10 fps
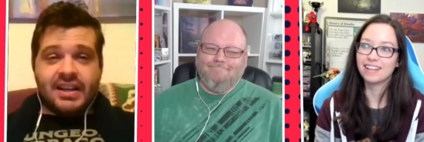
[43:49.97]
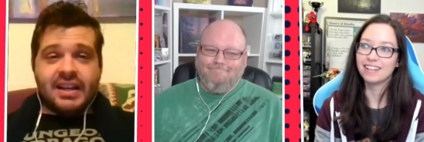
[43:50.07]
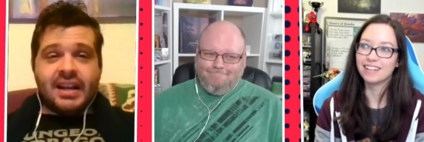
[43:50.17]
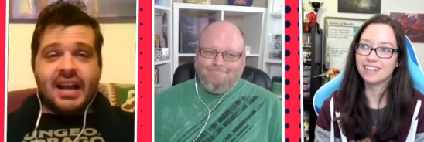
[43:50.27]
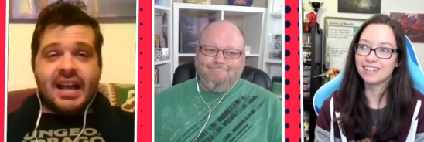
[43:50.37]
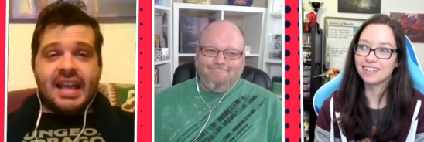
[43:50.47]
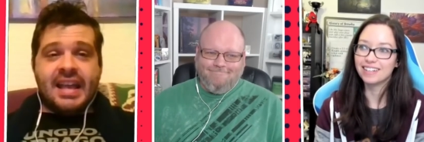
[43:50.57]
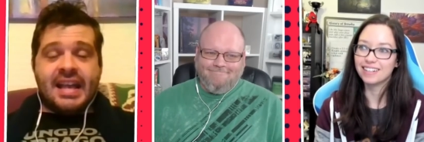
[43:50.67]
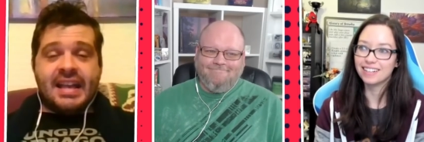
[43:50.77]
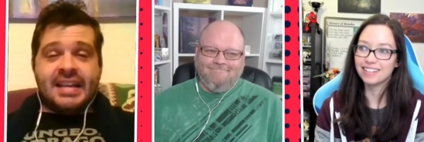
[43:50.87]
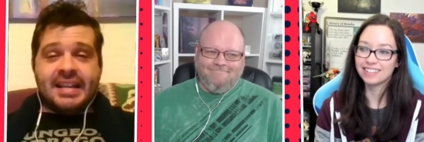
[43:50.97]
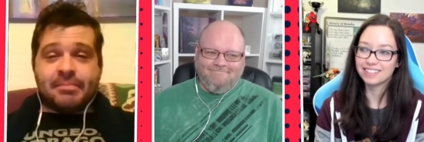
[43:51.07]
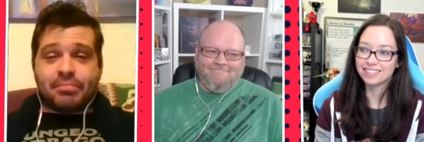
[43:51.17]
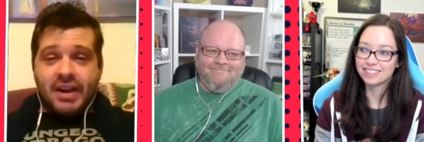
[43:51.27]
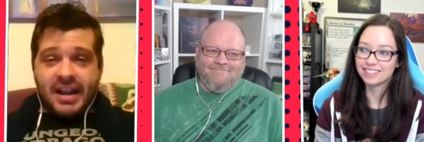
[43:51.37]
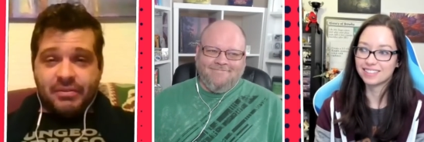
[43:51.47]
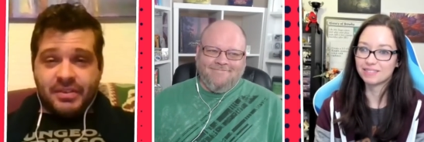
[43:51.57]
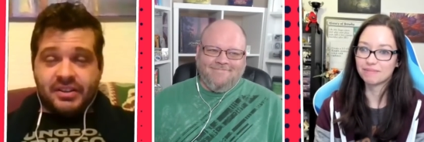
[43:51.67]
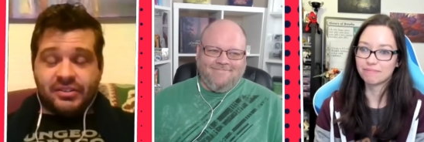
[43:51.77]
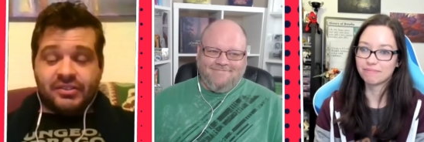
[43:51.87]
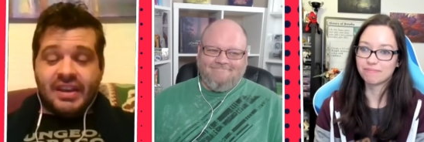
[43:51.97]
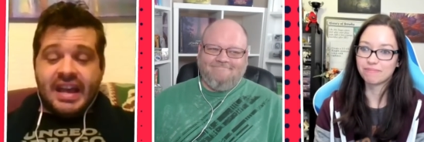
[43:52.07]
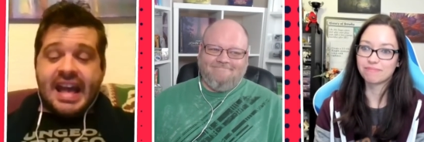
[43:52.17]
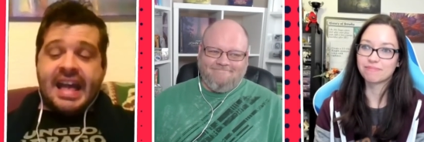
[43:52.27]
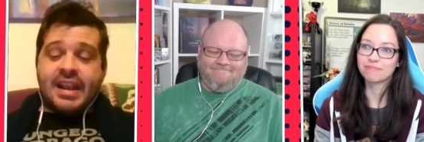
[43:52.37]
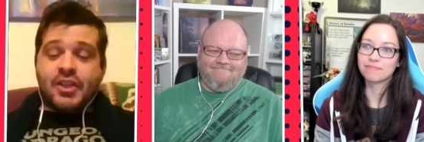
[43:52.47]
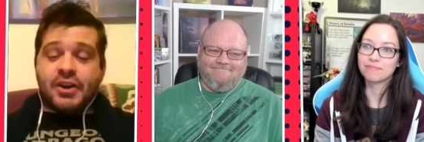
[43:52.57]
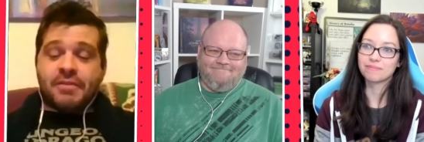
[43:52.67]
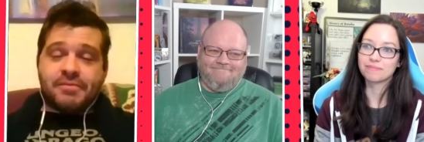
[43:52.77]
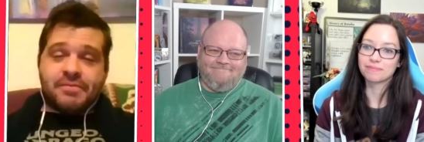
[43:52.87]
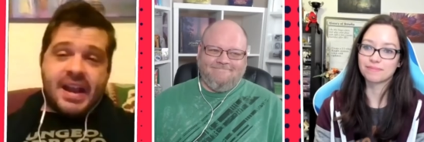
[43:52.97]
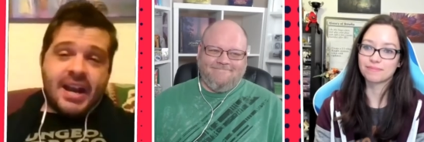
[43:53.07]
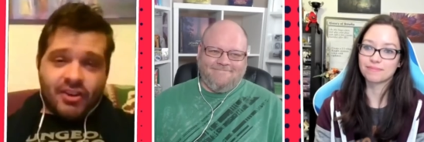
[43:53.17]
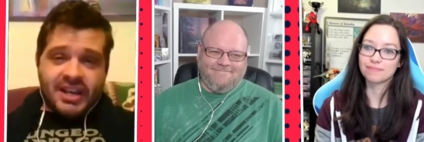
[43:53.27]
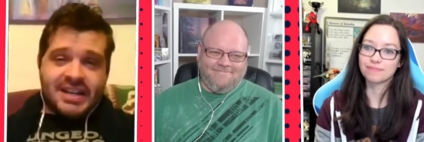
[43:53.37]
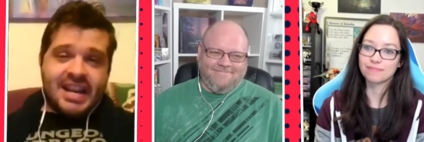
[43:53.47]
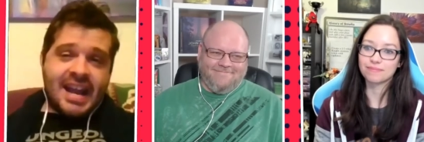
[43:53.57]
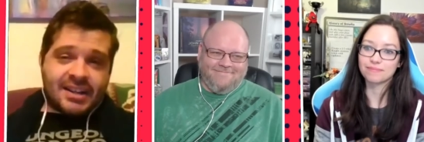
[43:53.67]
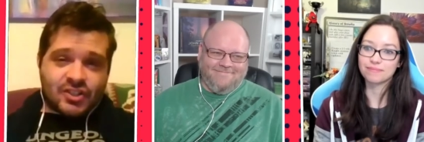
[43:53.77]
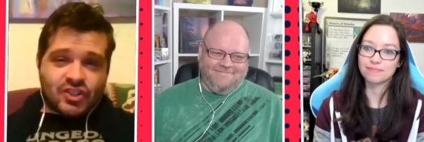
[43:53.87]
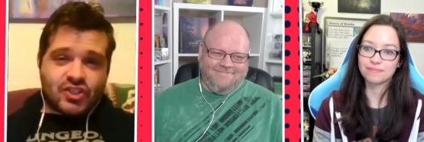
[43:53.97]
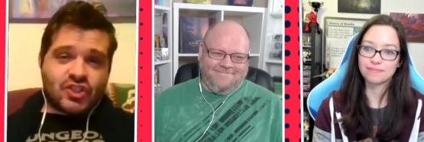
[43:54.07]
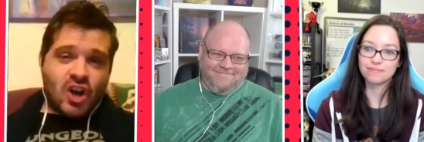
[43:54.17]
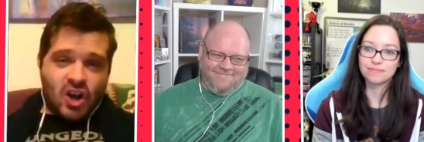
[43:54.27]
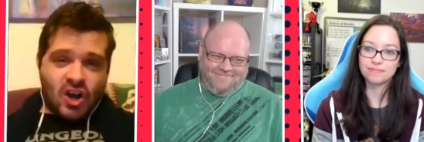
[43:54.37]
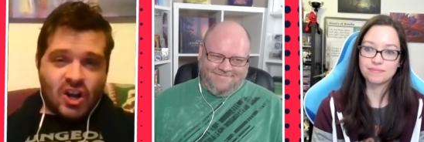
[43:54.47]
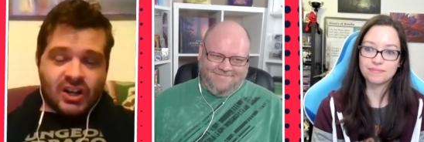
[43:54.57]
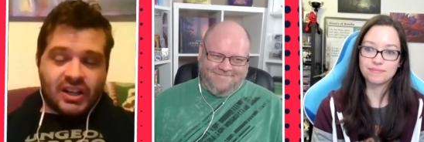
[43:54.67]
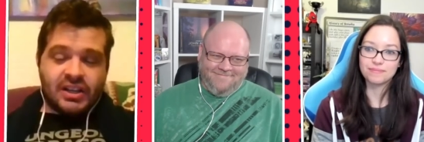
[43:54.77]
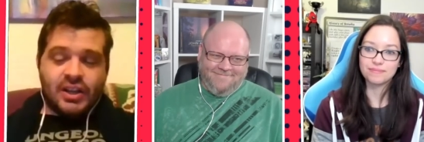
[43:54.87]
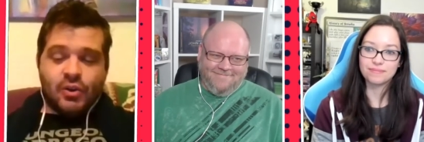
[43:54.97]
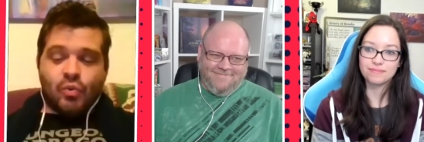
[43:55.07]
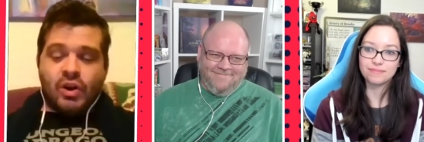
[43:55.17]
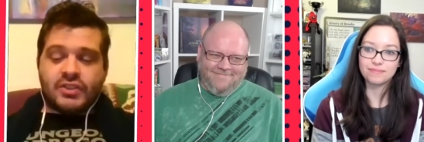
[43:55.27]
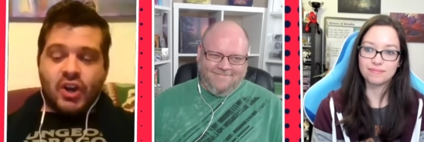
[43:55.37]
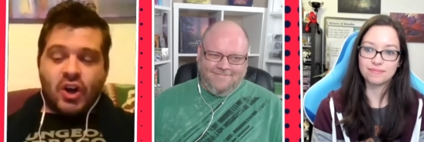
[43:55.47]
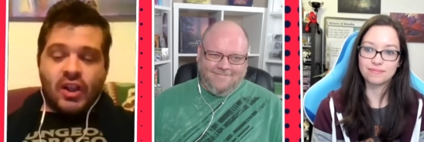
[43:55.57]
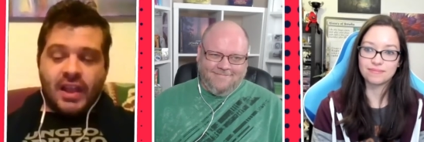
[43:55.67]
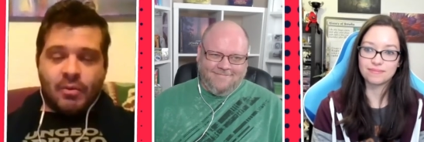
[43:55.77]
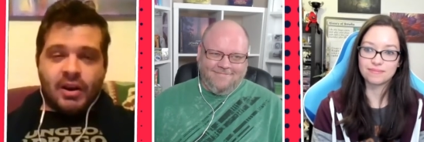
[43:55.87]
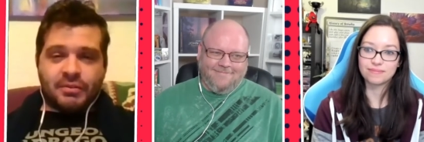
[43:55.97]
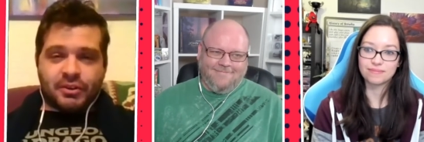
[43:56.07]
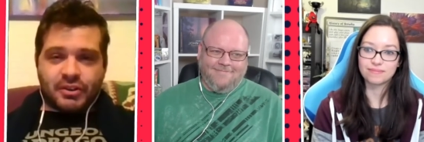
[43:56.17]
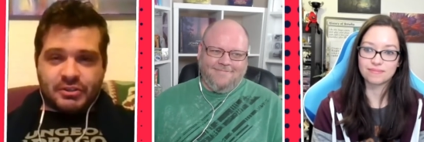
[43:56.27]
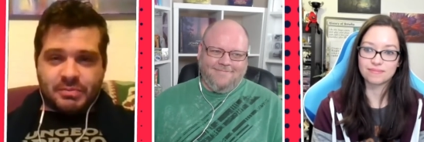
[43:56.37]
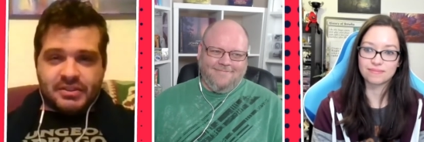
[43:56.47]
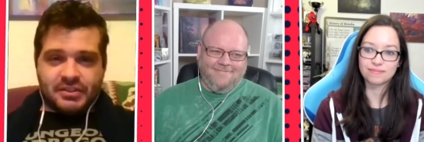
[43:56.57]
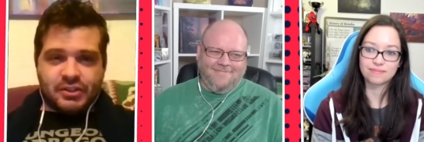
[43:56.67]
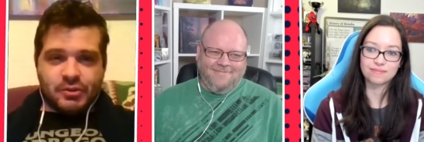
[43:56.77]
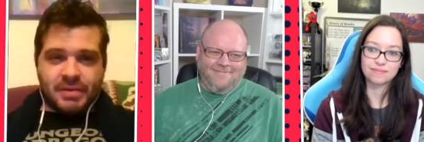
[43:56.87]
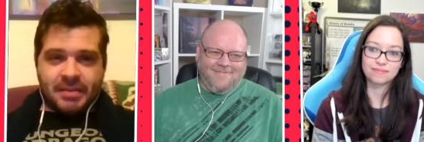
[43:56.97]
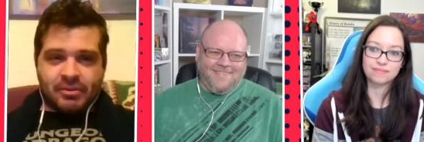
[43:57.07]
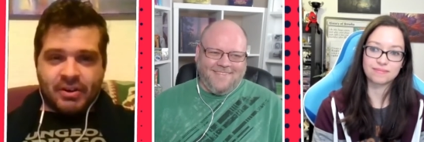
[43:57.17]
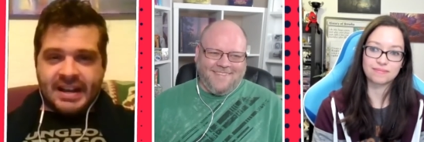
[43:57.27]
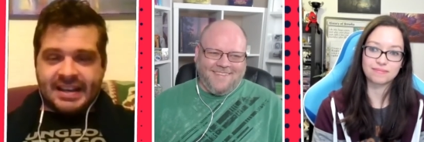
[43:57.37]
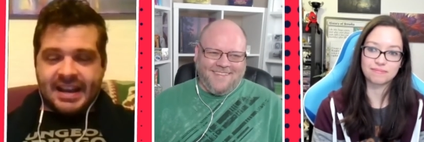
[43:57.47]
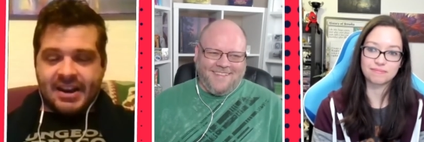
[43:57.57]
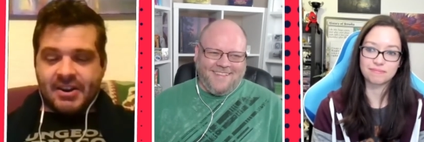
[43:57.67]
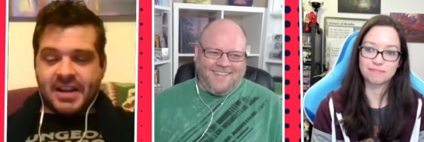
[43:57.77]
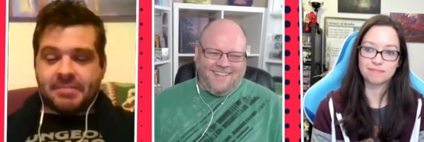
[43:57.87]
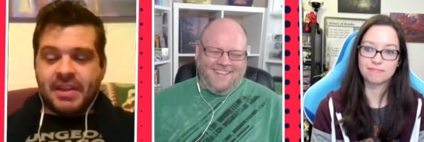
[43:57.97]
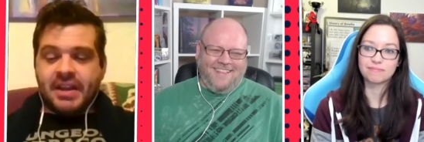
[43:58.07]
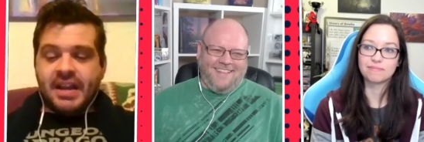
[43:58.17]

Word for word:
Speaker 1: mm-hmm. e eating breakfast. And the very next song was All I Want for Christmas Is You by Mariah Carey.